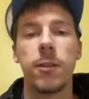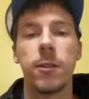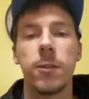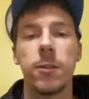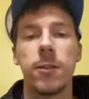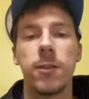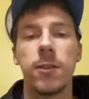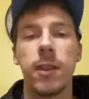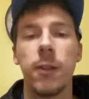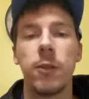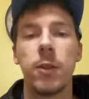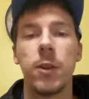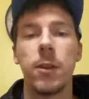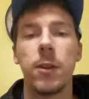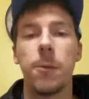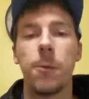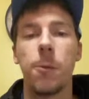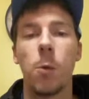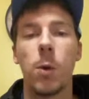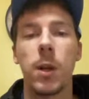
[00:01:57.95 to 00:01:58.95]
of
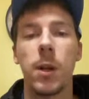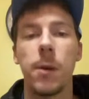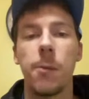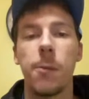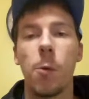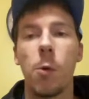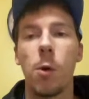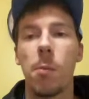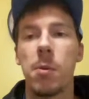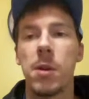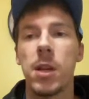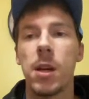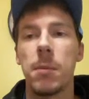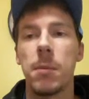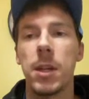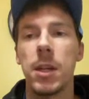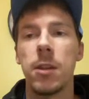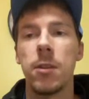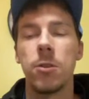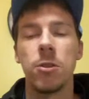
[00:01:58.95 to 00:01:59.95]
7:44 p.m.
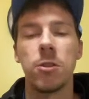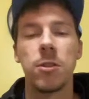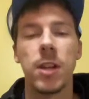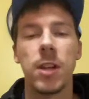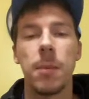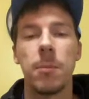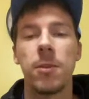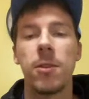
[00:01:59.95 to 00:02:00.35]
Eastern time.